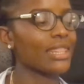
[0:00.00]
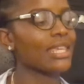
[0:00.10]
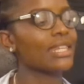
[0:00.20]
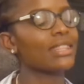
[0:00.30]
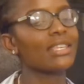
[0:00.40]

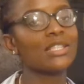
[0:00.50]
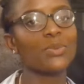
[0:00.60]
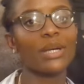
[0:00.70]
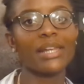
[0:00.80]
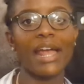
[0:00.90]
then in this
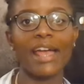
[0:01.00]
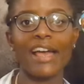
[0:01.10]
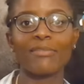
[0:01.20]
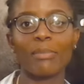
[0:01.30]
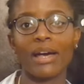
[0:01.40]
one I
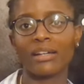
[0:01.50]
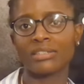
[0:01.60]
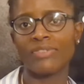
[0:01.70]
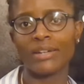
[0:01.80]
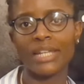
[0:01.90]
have my
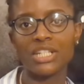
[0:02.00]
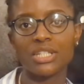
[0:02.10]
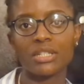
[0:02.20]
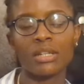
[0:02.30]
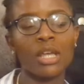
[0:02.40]

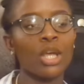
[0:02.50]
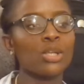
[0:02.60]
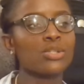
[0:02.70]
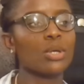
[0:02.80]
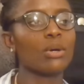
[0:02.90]
foundation.
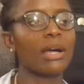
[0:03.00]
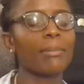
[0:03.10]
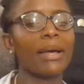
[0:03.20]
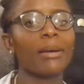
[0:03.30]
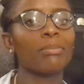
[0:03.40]
So I
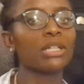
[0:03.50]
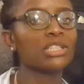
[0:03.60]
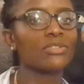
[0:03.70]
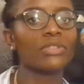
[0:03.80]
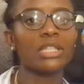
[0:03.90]
buy a bunch
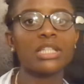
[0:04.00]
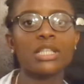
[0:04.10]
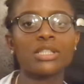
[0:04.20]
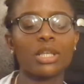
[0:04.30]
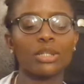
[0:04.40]
of
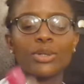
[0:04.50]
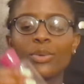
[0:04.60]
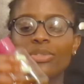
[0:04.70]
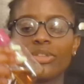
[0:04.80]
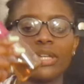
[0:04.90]
these little
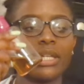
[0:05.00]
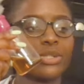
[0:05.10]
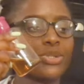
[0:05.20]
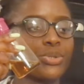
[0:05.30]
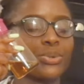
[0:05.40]

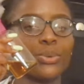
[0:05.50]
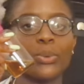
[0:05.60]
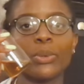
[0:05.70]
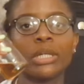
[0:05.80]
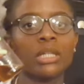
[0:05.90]
things
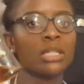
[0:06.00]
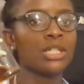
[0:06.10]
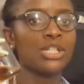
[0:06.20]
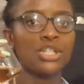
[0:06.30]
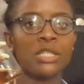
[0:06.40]
to
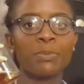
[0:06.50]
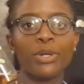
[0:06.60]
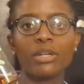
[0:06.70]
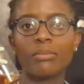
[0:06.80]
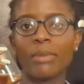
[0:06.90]
just
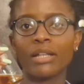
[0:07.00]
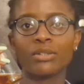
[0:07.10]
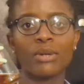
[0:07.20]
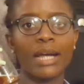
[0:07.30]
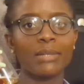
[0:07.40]
put my
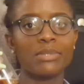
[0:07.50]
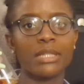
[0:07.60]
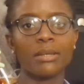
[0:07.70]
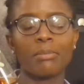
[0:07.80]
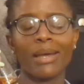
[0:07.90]
little items
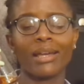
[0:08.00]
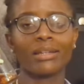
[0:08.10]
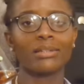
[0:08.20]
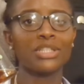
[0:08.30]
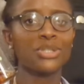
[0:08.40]
in, my
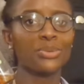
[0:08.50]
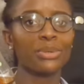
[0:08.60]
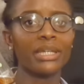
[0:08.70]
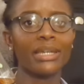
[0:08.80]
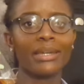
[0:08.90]

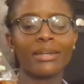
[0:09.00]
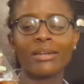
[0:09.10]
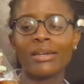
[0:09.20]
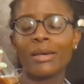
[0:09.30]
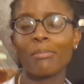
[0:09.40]
Listerine,
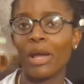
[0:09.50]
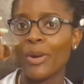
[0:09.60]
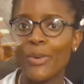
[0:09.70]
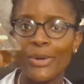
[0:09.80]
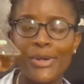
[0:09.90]
my
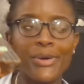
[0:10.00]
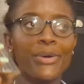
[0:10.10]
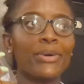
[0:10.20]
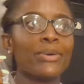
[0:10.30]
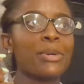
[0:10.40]

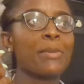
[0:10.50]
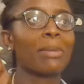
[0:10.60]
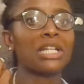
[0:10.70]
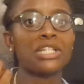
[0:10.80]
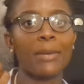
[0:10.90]
oil,
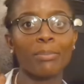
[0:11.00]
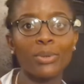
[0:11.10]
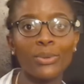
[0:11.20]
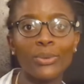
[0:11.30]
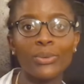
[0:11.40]
my
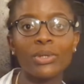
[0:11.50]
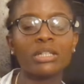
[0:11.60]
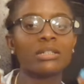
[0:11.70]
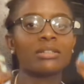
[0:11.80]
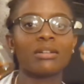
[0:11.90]
shampoo,
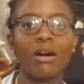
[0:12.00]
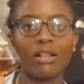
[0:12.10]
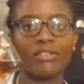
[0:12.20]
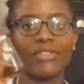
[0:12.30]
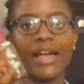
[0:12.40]

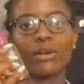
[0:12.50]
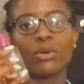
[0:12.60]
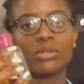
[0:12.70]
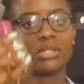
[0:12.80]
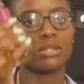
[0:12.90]
all of that
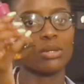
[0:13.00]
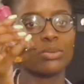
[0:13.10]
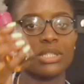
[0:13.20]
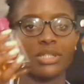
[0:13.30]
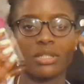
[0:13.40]

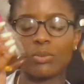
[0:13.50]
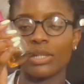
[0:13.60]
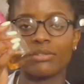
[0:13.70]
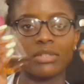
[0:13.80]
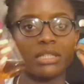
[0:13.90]
goes into
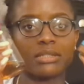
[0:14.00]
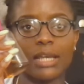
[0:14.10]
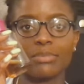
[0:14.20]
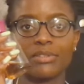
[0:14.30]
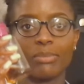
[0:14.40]
one of these types of